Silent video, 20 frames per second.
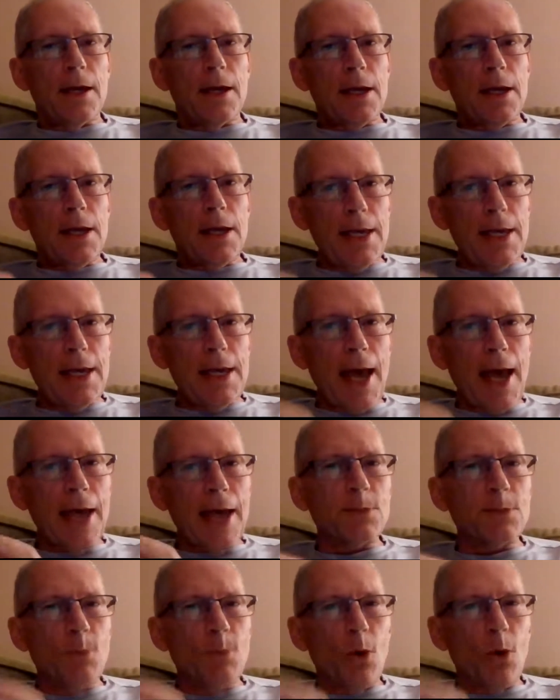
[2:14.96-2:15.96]
he
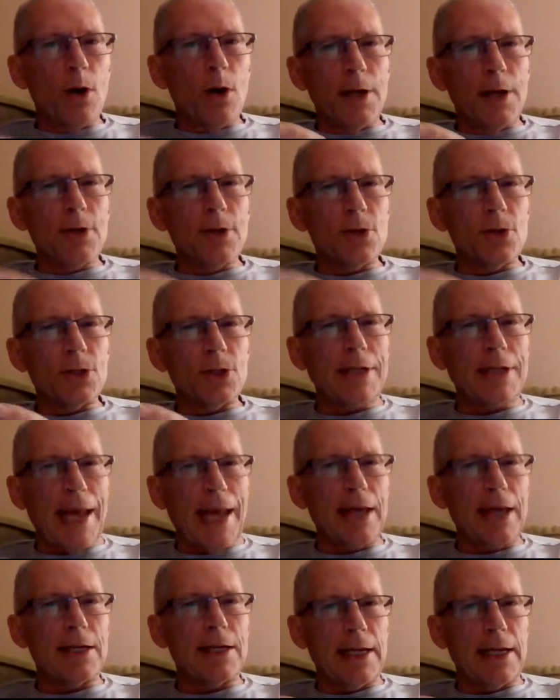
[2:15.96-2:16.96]
has more
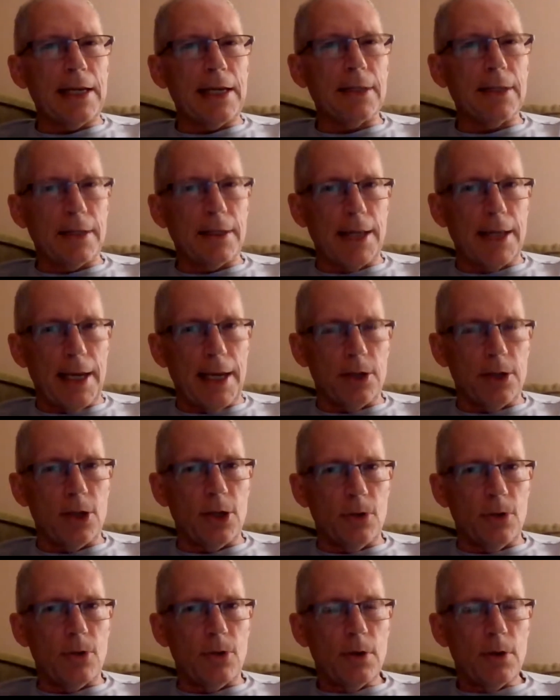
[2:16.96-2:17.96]
understanding than they do.
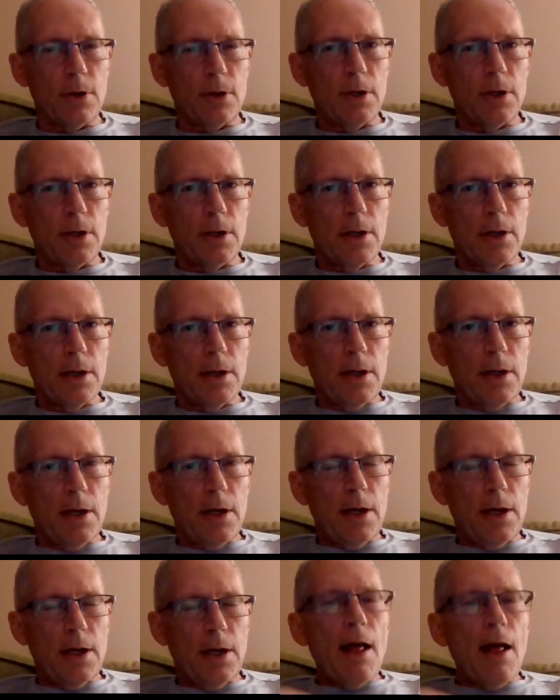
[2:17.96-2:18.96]

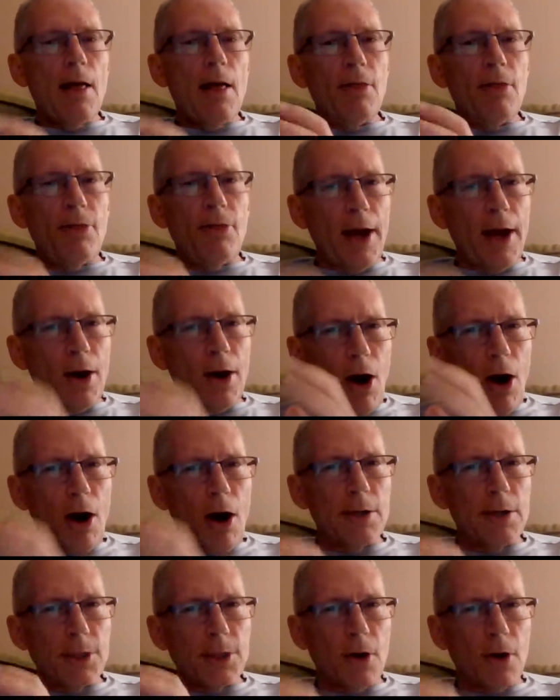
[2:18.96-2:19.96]
Their
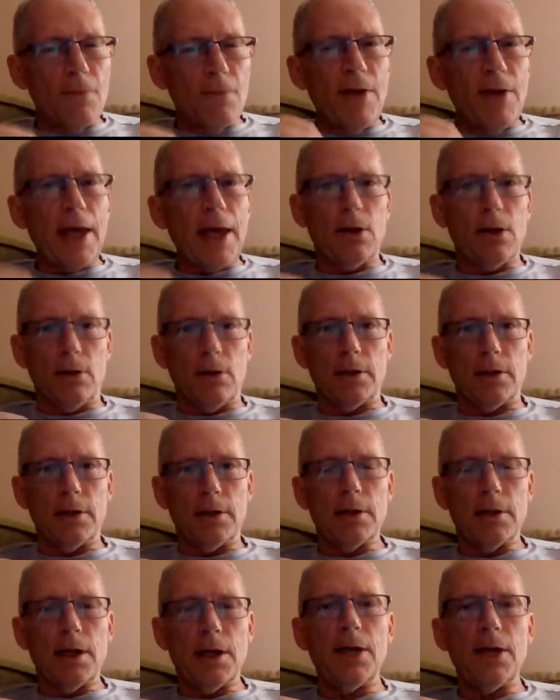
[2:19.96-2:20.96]
hearts are veiled
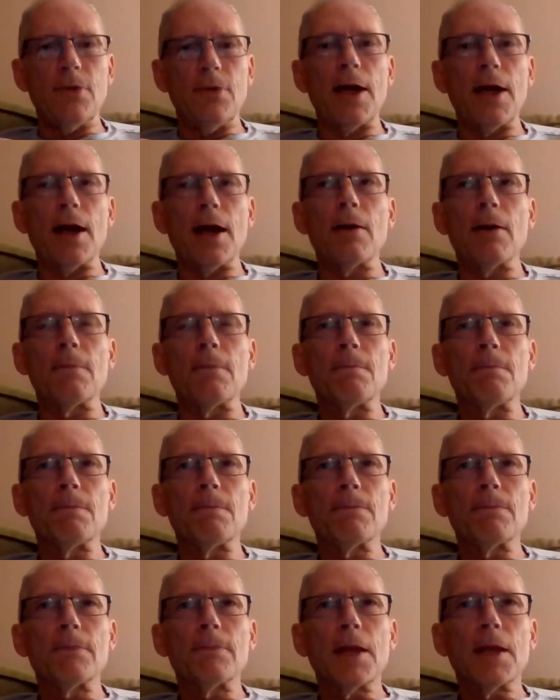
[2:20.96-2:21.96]
in their
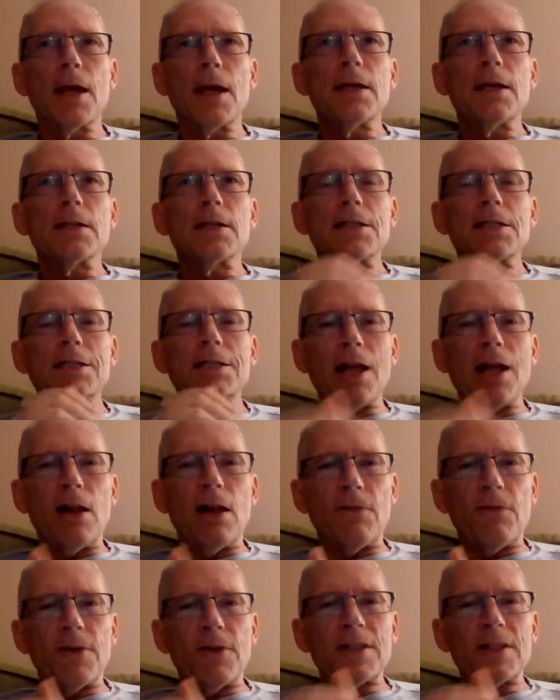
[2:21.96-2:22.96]

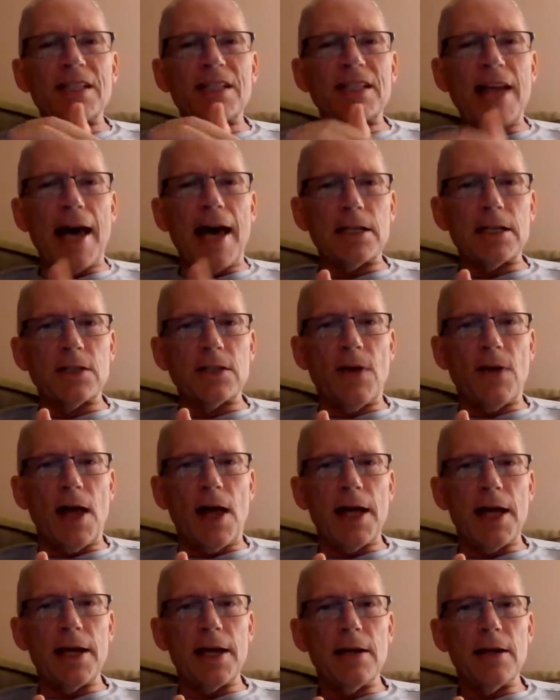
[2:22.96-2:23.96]

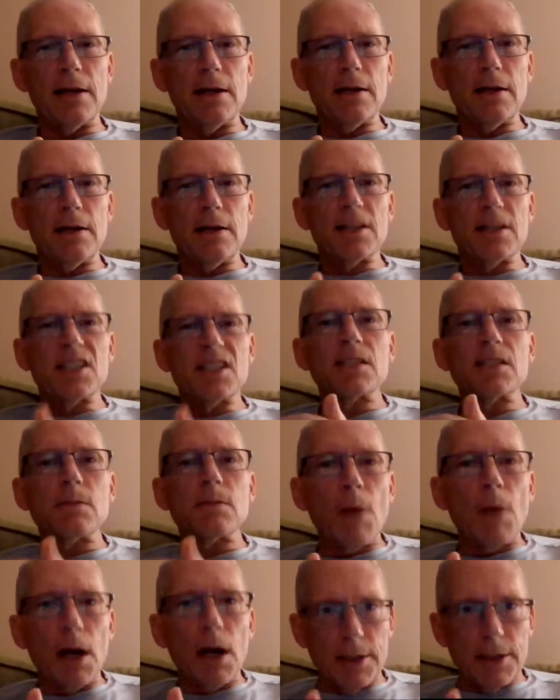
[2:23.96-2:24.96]
self-satisfied
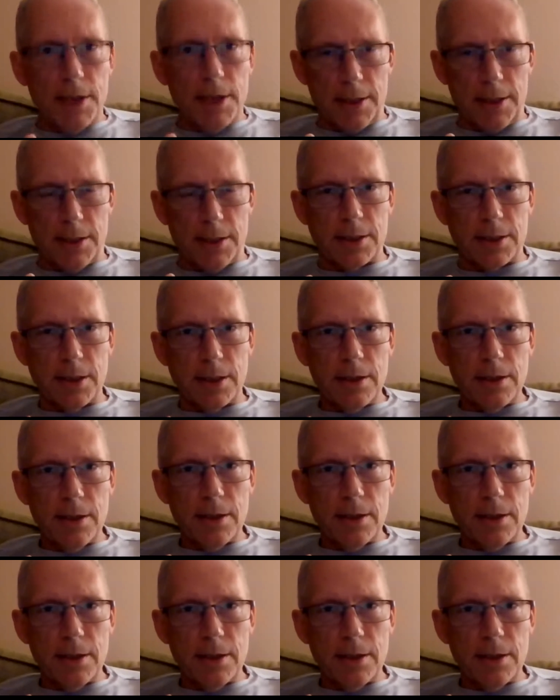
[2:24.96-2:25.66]
smugness,